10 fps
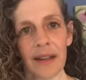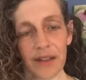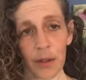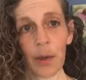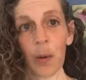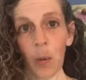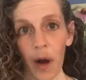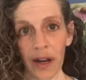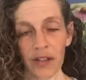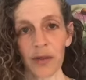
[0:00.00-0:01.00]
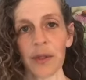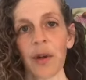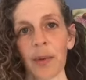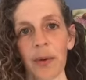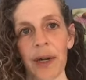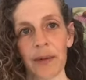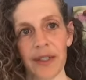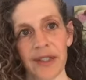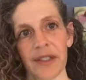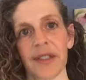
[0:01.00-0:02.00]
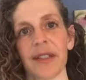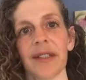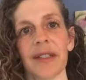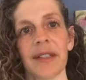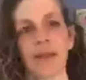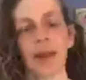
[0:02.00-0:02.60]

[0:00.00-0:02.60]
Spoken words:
So we want to incorporate resistance.